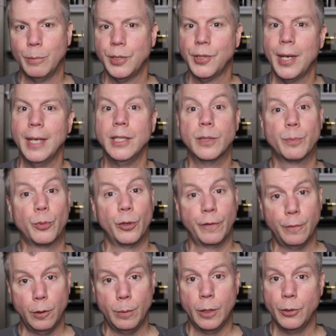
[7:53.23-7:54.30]
Besides
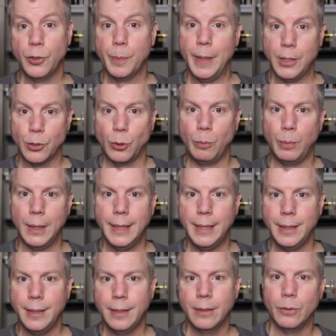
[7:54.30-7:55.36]
Profumo Special
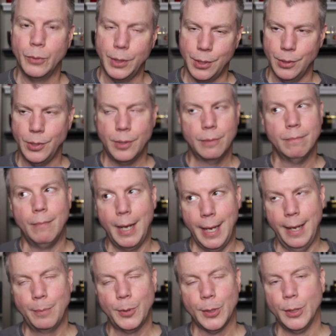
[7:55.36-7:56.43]
Blend, which is my
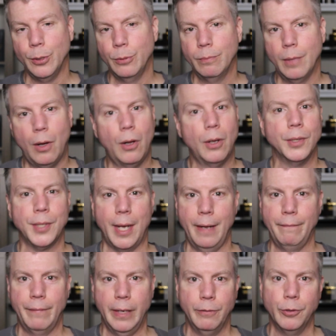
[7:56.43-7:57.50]
absolute
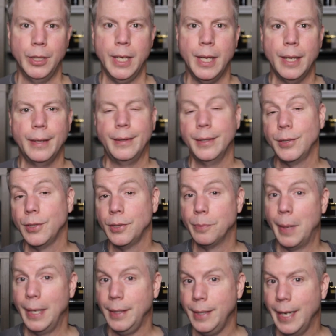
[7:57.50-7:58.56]
all-time favorite, this is
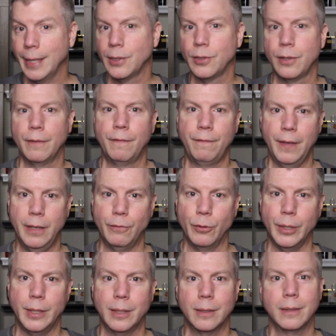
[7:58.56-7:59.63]
my next
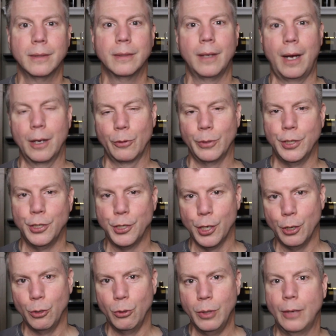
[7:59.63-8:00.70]
favorite Acqua di Gio.